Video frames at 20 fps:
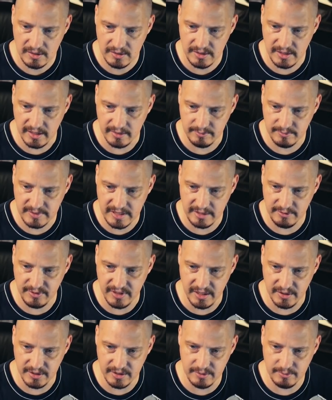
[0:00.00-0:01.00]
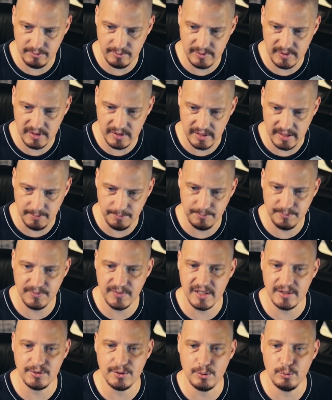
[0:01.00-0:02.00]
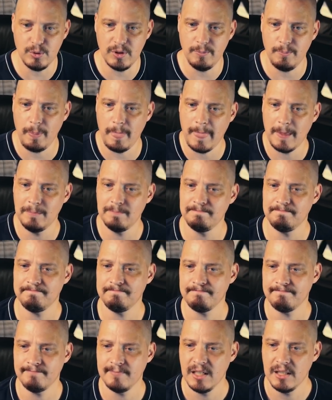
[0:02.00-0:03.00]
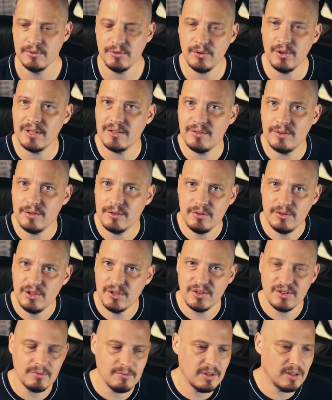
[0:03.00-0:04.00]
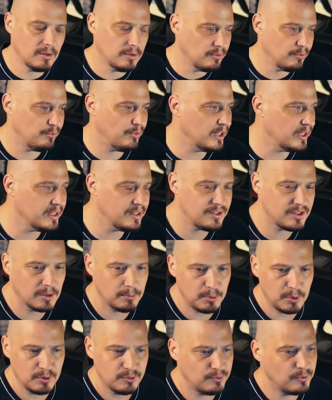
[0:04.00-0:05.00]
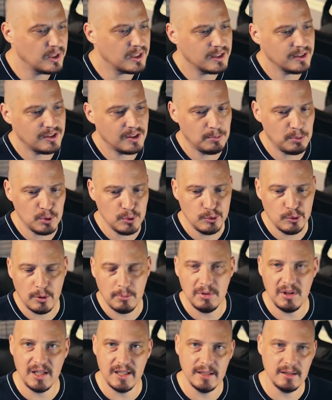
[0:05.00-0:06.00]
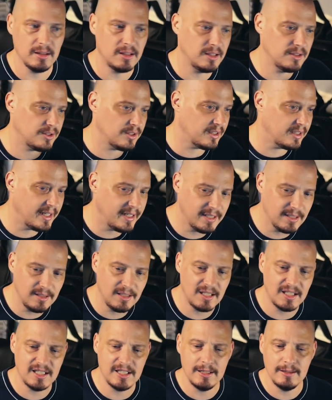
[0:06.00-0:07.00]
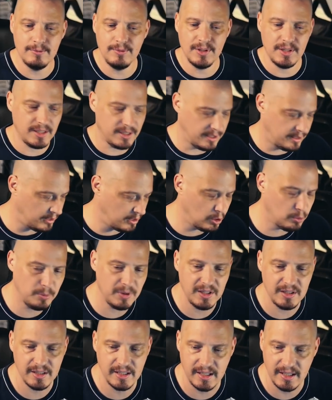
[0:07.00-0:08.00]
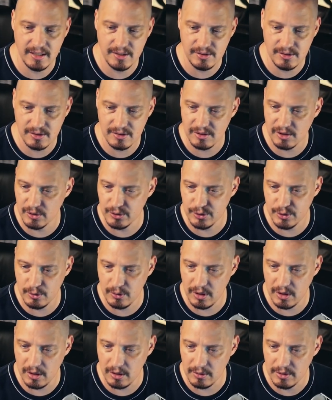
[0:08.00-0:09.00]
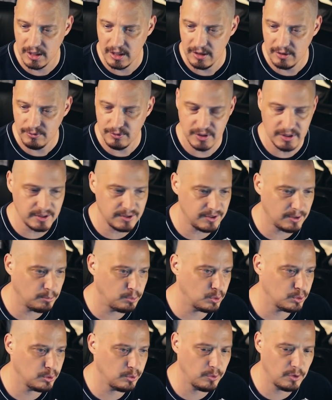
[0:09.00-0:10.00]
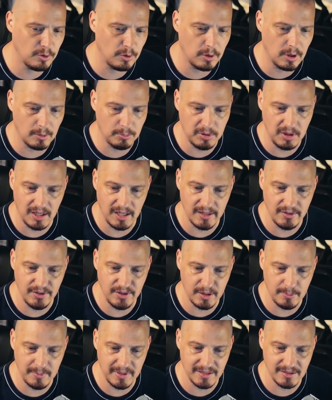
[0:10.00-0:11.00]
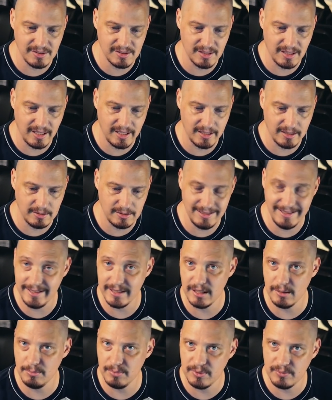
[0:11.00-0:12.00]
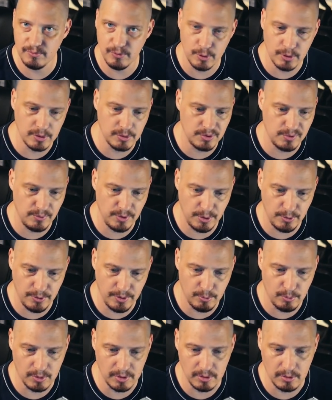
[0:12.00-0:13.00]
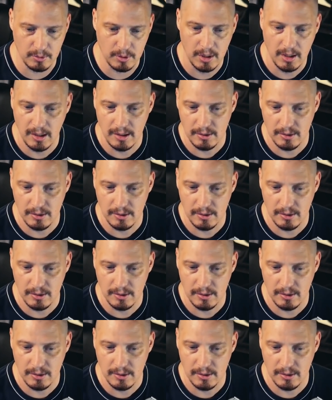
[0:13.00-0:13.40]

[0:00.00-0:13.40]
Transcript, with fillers: Yeah, I found it. Yeah, that's the one. So that's just very simple to apply LUTs in Kdenlive, in OBS. It's also very simple to apply them inside GIMP for those of you that want